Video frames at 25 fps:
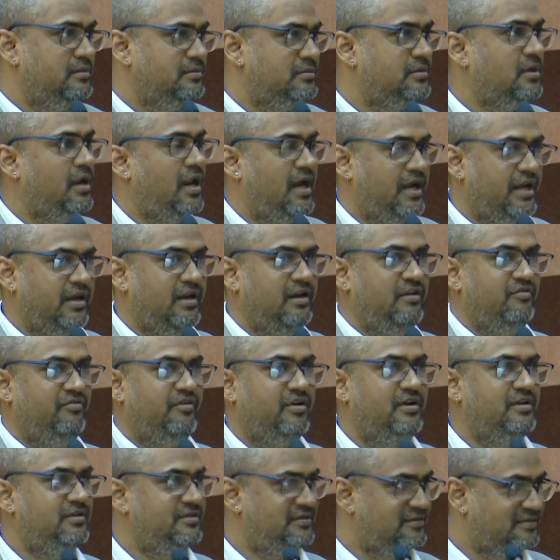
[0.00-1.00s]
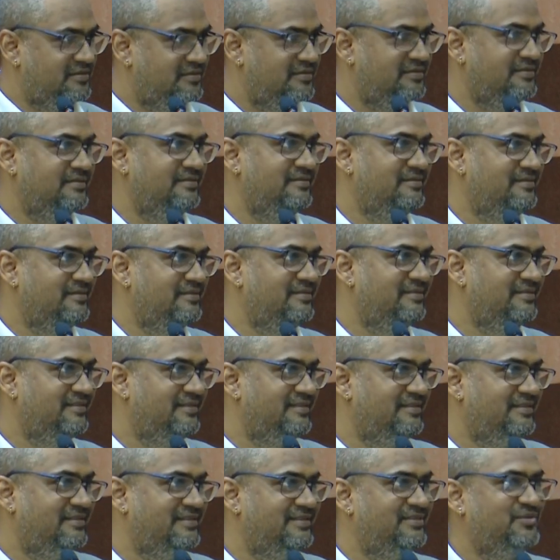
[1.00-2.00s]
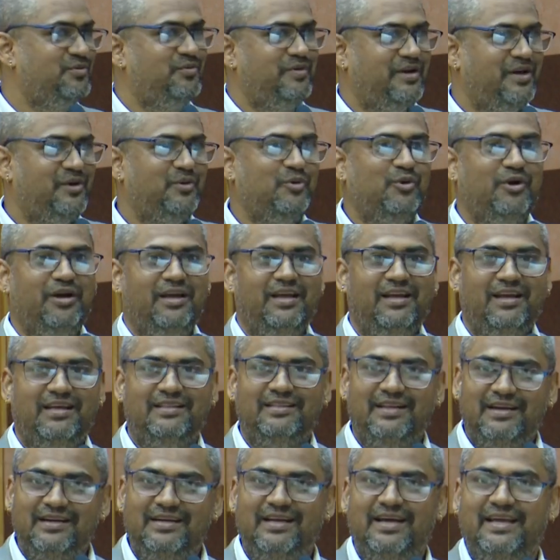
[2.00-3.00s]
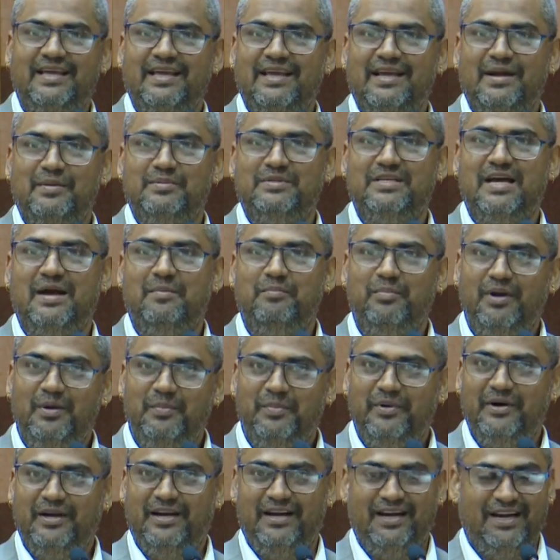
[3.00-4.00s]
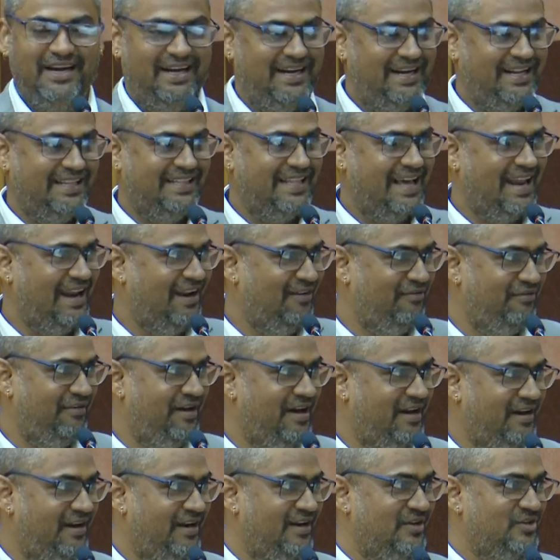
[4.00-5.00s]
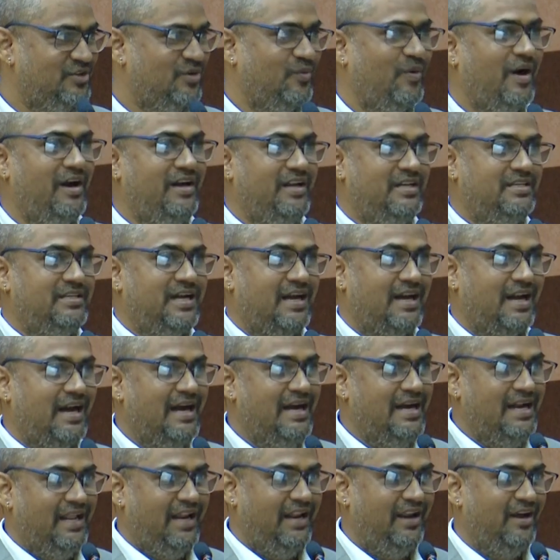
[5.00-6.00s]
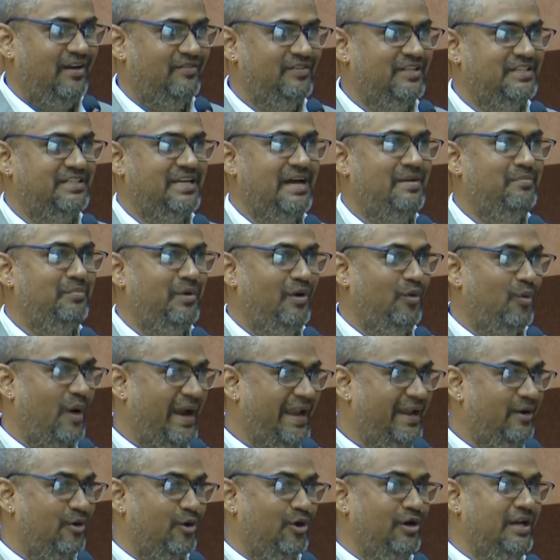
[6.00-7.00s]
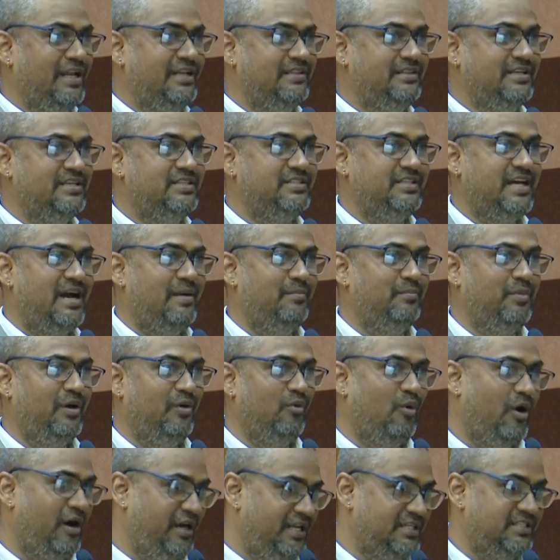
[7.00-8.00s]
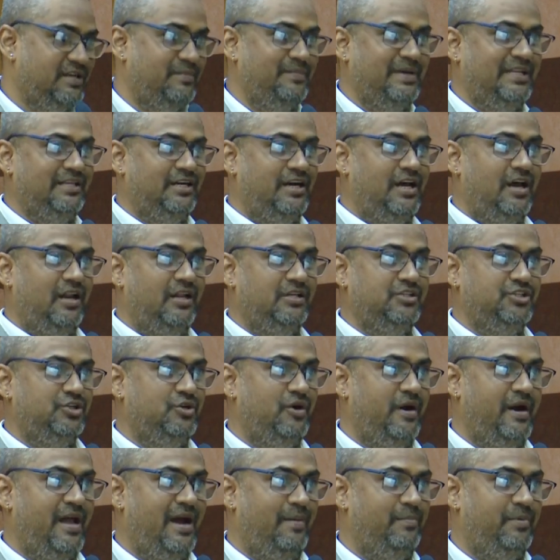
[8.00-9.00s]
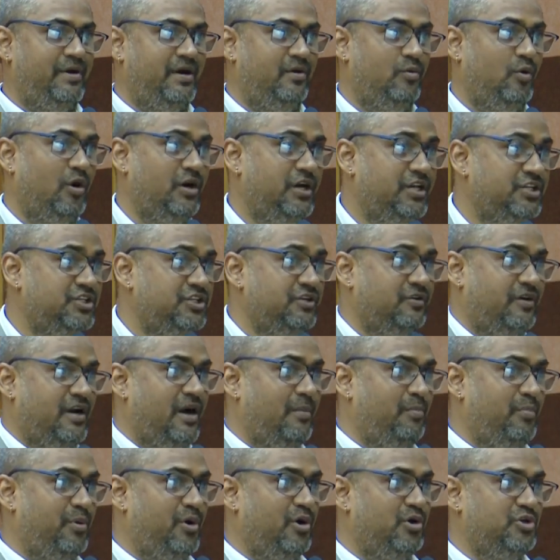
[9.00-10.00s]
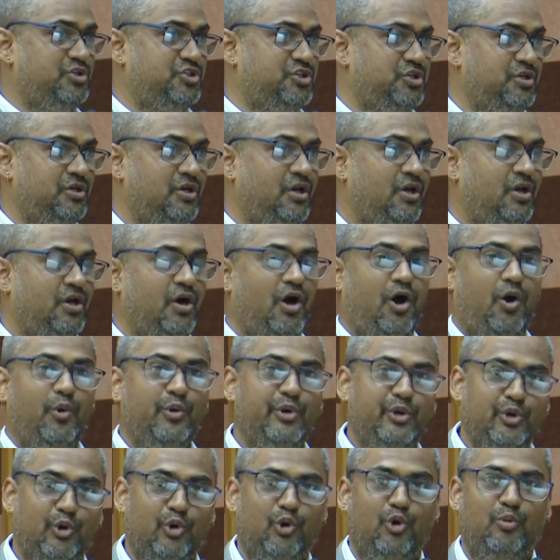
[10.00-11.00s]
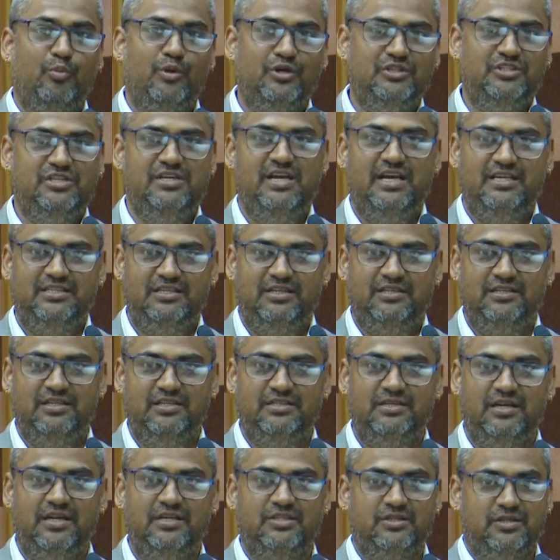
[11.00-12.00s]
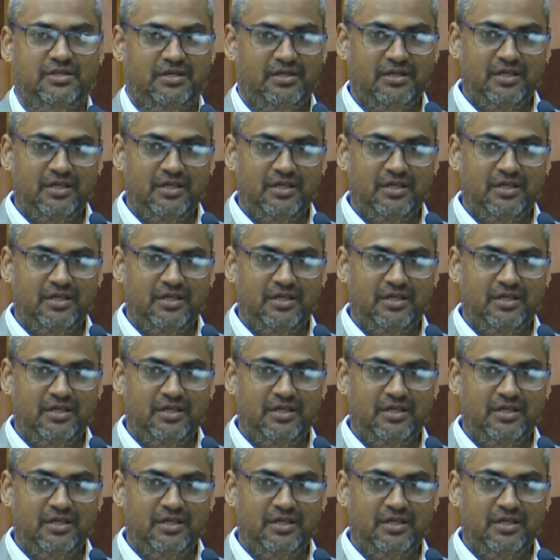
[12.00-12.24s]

So luckily for us, so we are going and then taking a sample, putting it in the LFR. So what is the criteria of the sample? Why only this sample? What is the methodology you adapted? What is your approach? How you homogenized this risk?